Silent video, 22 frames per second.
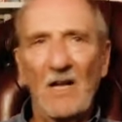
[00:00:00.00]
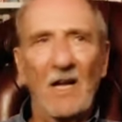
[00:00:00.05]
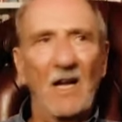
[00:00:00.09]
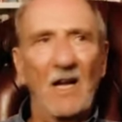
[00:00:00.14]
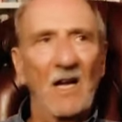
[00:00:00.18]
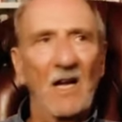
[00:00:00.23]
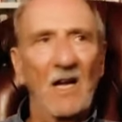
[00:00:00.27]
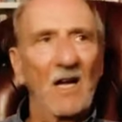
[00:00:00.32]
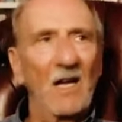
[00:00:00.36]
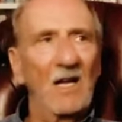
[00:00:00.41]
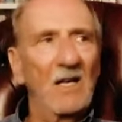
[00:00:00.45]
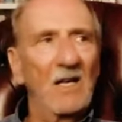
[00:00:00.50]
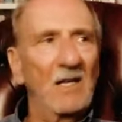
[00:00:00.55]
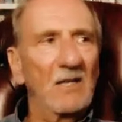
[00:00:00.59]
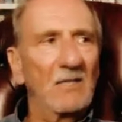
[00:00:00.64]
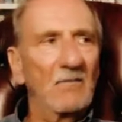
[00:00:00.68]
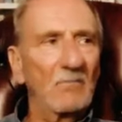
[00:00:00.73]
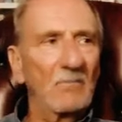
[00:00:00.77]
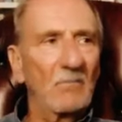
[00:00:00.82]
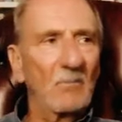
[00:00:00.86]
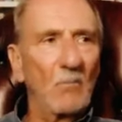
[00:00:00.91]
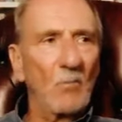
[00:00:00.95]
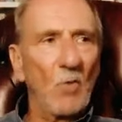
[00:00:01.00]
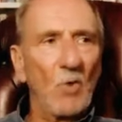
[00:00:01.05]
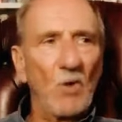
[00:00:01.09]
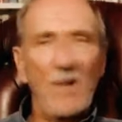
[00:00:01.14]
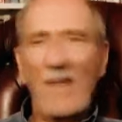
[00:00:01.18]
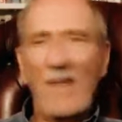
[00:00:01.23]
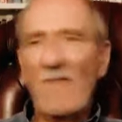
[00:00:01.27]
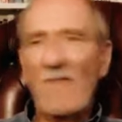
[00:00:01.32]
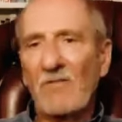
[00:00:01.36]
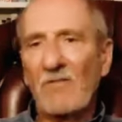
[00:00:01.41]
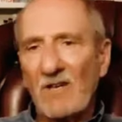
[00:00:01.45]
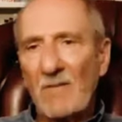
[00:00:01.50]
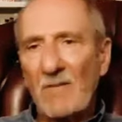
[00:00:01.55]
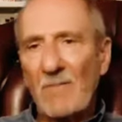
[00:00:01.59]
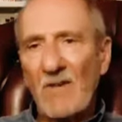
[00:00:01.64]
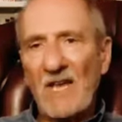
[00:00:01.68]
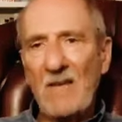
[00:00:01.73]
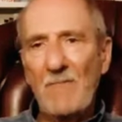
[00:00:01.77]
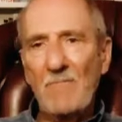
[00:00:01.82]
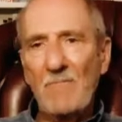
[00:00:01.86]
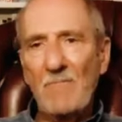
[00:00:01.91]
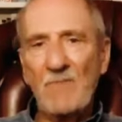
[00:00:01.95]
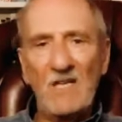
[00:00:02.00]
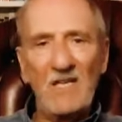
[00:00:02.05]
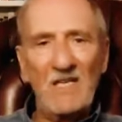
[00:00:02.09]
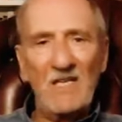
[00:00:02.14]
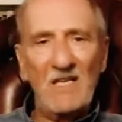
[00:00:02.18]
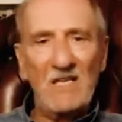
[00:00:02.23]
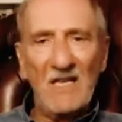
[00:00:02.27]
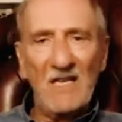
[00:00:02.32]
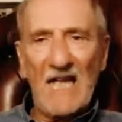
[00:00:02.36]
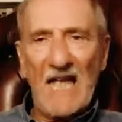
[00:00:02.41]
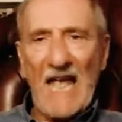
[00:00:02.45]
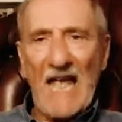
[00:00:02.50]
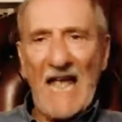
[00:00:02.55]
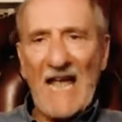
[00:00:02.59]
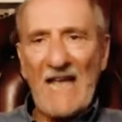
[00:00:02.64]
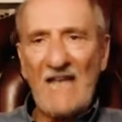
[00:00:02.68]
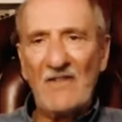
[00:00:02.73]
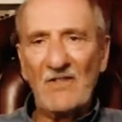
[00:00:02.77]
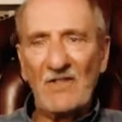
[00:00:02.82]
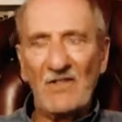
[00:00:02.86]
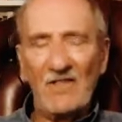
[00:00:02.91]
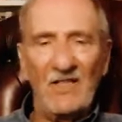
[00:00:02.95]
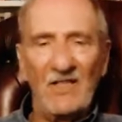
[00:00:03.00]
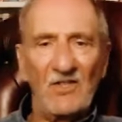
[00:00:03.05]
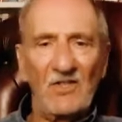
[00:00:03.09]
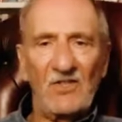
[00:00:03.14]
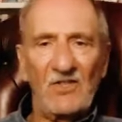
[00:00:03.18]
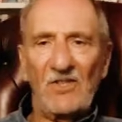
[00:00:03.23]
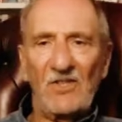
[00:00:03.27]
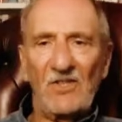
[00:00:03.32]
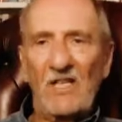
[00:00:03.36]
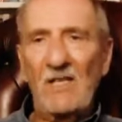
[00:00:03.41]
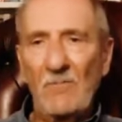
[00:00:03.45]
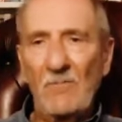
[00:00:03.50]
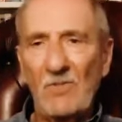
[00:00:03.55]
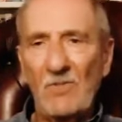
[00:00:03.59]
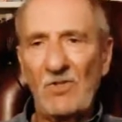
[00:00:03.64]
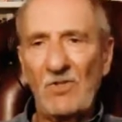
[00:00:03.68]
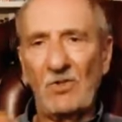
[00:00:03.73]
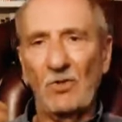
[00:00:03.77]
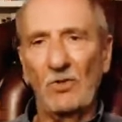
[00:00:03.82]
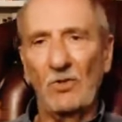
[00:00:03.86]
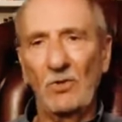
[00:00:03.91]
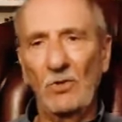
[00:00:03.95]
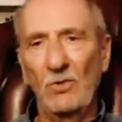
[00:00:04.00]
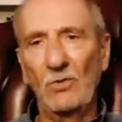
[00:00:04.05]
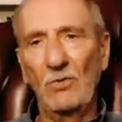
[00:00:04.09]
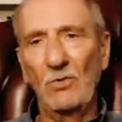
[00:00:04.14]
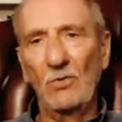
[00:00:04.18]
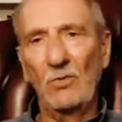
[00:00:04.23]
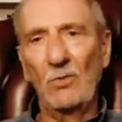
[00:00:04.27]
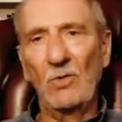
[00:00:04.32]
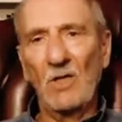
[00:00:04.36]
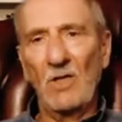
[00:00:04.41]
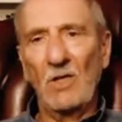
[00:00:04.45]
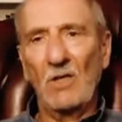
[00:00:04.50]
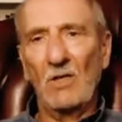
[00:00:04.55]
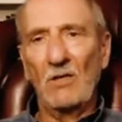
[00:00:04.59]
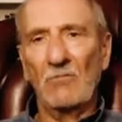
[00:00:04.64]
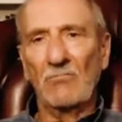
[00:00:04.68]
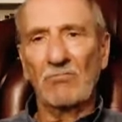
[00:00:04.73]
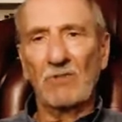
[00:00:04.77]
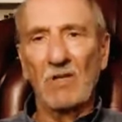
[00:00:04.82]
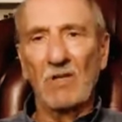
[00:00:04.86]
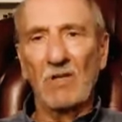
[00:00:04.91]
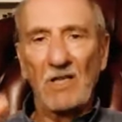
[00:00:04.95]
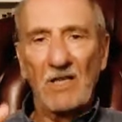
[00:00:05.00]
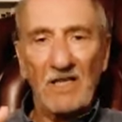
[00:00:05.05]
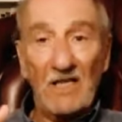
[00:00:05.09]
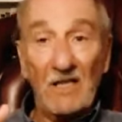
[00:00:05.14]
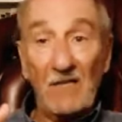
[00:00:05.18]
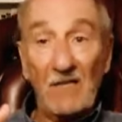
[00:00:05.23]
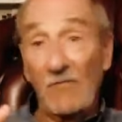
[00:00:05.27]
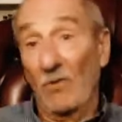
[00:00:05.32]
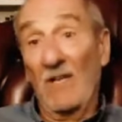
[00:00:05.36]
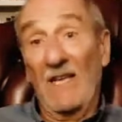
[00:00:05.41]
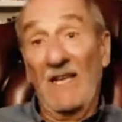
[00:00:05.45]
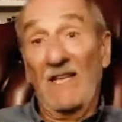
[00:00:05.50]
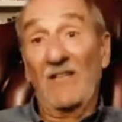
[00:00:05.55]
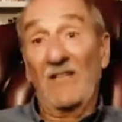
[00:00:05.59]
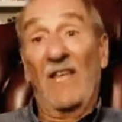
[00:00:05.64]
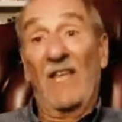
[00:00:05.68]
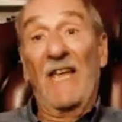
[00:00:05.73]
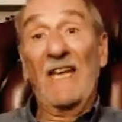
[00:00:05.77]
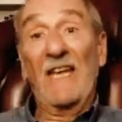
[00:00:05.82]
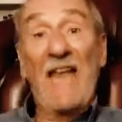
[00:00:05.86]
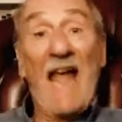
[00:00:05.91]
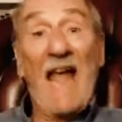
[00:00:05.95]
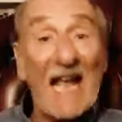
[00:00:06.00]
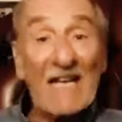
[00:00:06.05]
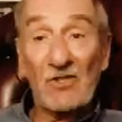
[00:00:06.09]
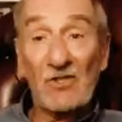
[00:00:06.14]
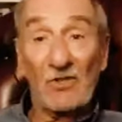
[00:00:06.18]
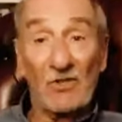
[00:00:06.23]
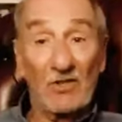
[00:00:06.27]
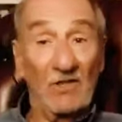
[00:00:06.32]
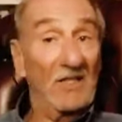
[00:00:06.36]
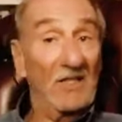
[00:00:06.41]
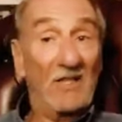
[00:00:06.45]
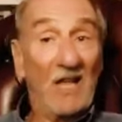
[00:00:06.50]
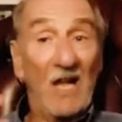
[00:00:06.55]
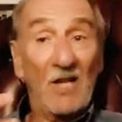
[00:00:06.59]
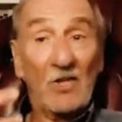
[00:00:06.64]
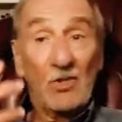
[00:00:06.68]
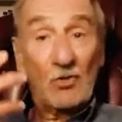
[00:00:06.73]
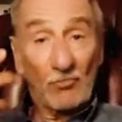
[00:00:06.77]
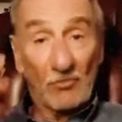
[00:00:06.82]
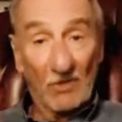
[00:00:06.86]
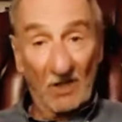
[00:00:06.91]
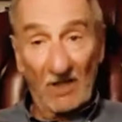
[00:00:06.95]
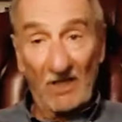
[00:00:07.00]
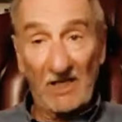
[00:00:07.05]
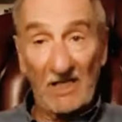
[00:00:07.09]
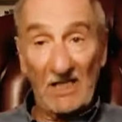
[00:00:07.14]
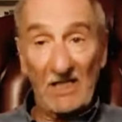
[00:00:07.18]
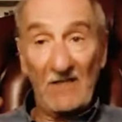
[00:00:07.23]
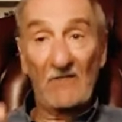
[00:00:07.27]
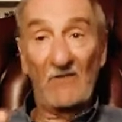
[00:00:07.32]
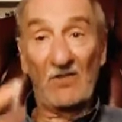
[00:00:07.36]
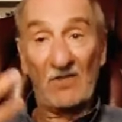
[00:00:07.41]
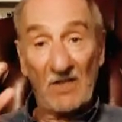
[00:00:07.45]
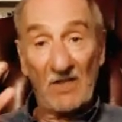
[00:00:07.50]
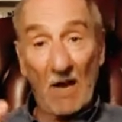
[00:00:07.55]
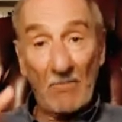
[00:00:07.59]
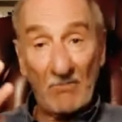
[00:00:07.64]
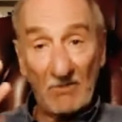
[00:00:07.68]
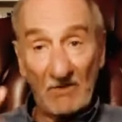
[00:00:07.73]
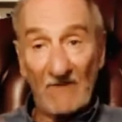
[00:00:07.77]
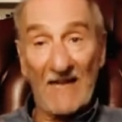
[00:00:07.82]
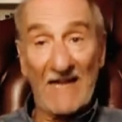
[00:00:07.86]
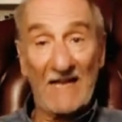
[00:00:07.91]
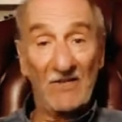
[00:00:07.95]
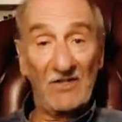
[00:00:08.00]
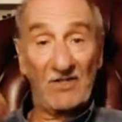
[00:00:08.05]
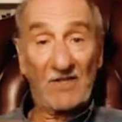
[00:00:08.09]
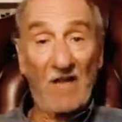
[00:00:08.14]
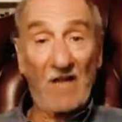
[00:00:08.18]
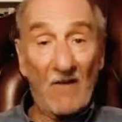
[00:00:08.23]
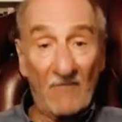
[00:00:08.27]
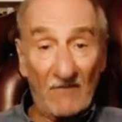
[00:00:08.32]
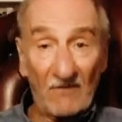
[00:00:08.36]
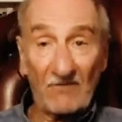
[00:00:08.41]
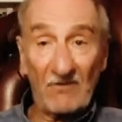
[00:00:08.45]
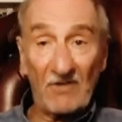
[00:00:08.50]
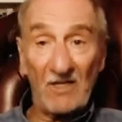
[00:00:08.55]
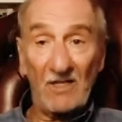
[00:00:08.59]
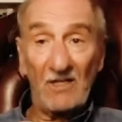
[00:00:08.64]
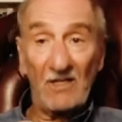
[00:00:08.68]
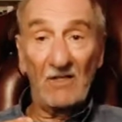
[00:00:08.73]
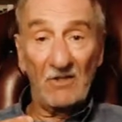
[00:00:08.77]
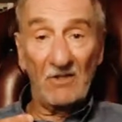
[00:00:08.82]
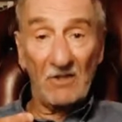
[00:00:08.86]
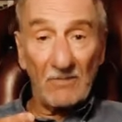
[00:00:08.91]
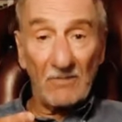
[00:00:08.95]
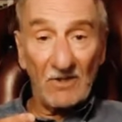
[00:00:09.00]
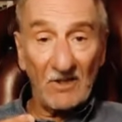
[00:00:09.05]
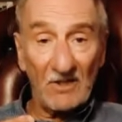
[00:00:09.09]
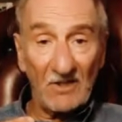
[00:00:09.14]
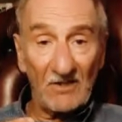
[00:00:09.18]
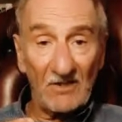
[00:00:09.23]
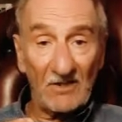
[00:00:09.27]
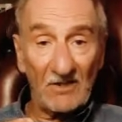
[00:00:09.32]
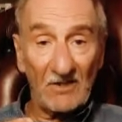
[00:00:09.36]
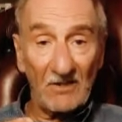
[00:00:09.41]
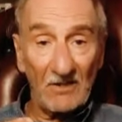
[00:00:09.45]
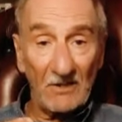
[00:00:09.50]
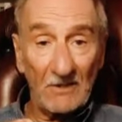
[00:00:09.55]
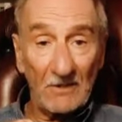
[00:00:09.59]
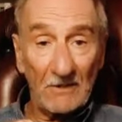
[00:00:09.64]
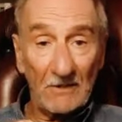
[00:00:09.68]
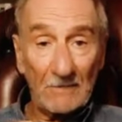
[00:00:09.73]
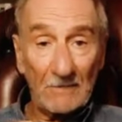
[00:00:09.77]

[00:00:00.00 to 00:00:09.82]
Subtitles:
whatever it may be, and it seems to relieve, or let's say it actually does relieve some of our suffering as a person,